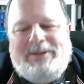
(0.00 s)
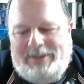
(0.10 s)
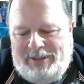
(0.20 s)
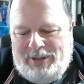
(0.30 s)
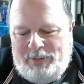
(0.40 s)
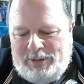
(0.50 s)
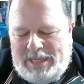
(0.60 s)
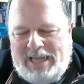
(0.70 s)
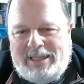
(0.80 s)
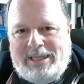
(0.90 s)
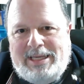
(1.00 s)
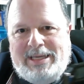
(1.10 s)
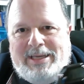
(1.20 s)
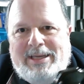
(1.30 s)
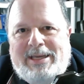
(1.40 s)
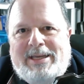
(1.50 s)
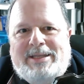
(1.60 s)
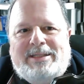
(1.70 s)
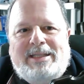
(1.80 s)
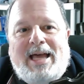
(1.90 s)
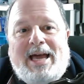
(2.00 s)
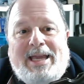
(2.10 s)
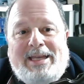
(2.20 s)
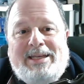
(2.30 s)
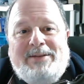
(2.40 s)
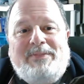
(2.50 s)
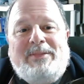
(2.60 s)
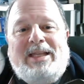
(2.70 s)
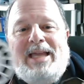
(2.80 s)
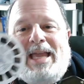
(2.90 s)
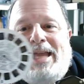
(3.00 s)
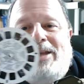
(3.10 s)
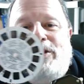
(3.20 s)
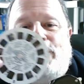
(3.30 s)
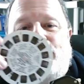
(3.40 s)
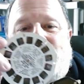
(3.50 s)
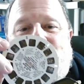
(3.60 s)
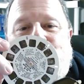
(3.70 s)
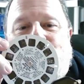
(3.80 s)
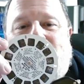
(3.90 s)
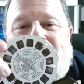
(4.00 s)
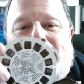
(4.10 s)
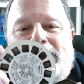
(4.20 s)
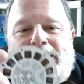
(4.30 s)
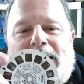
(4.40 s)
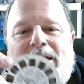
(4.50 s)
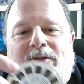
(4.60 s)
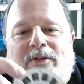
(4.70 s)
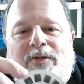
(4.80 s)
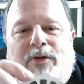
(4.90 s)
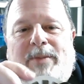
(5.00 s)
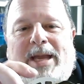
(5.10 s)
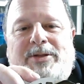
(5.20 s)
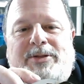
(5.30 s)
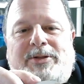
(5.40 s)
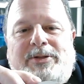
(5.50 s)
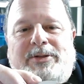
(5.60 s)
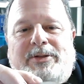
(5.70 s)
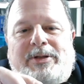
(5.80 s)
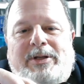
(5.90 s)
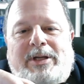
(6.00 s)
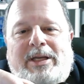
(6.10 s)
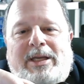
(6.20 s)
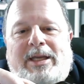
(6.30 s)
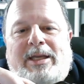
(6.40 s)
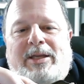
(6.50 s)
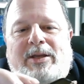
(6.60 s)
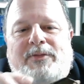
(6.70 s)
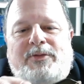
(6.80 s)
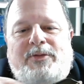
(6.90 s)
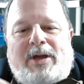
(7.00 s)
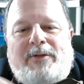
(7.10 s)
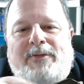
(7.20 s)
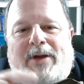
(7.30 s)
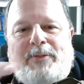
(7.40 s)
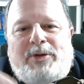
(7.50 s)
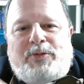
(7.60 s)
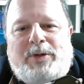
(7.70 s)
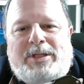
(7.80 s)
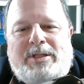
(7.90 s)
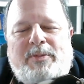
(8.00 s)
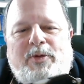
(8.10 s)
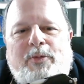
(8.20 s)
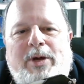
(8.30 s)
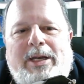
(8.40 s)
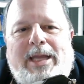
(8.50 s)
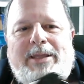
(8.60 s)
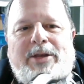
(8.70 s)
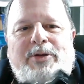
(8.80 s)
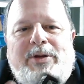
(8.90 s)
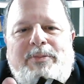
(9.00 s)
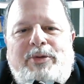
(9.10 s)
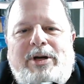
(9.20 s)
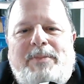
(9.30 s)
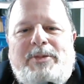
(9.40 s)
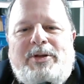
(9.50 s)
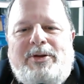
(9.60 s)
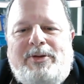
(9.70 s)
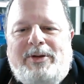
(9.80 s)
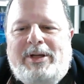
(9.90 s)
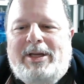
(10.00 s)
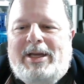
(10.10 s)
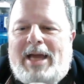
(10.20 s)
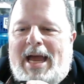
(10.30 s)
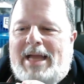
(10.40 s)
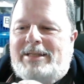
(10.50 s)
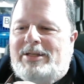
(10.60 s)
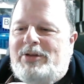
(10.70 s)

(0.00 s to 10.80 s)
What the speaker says: you would take the slide and you would put it inside of the Viewmaster. You have to try to find which one is number one, and then you could put it up to your eyes and you